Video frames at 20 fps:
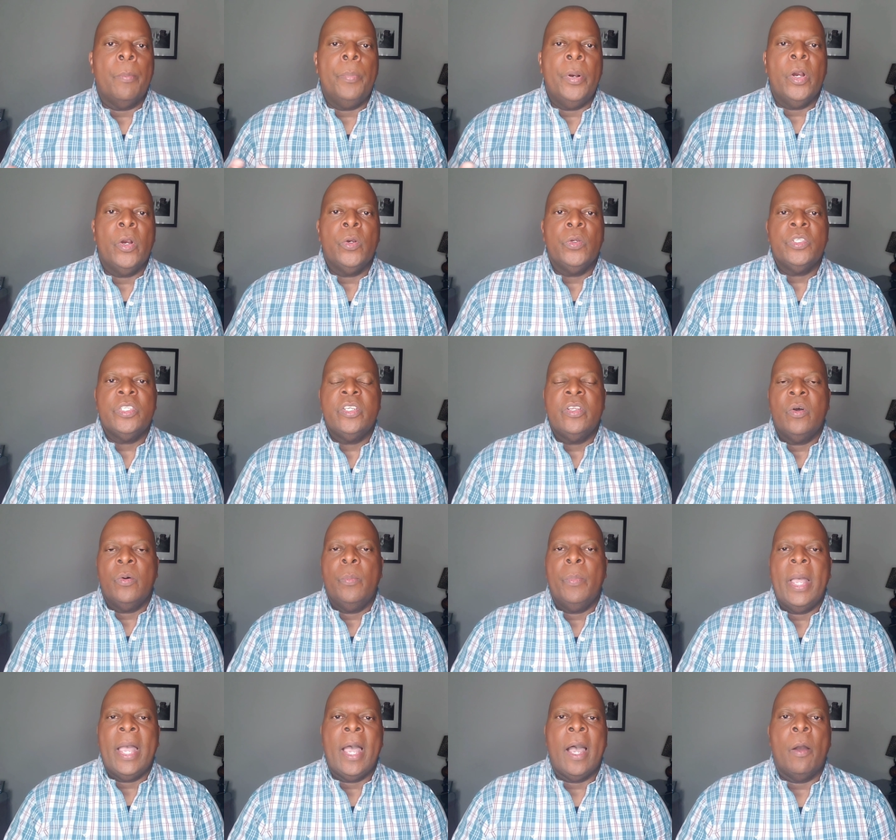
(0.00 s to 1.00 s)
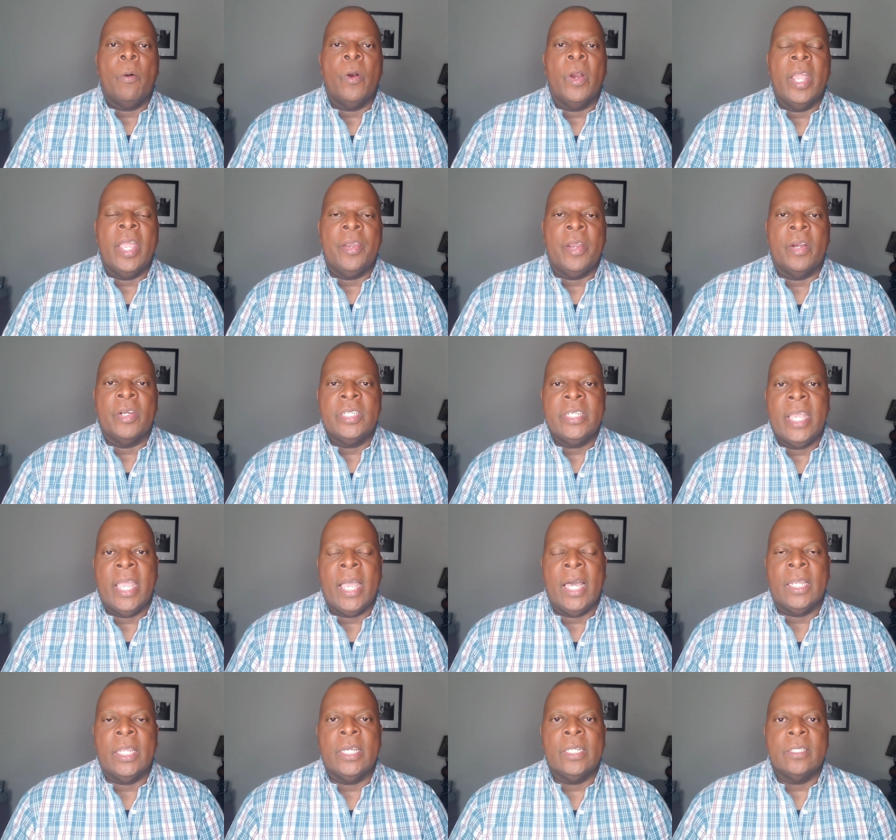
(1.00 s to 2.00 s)
our personal power and our
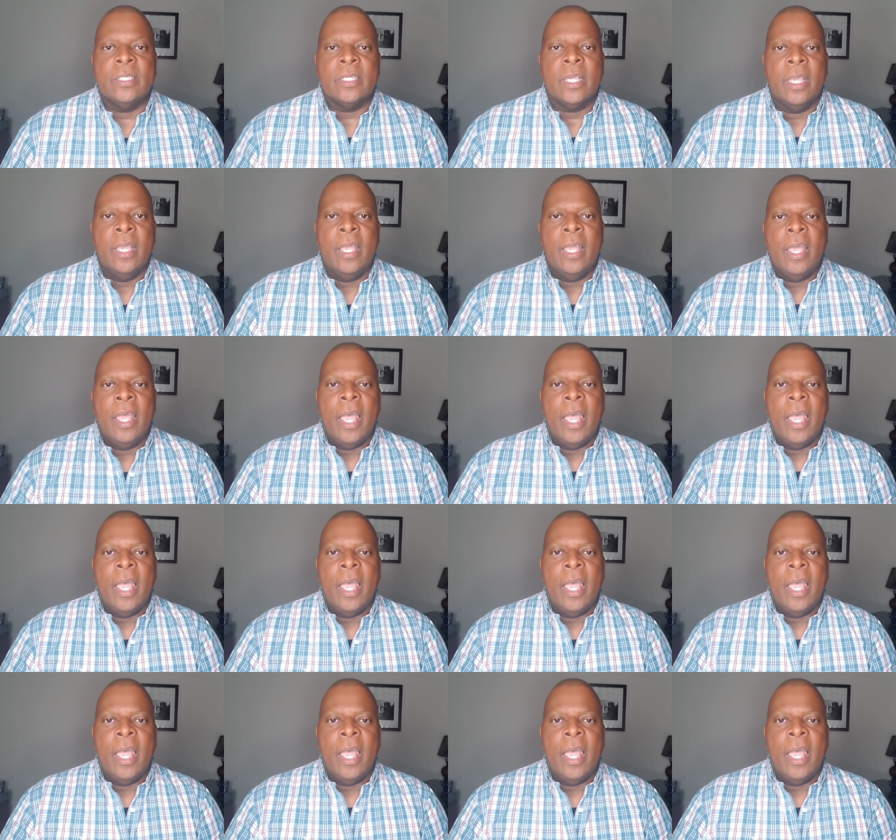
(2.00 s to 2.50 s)
talents.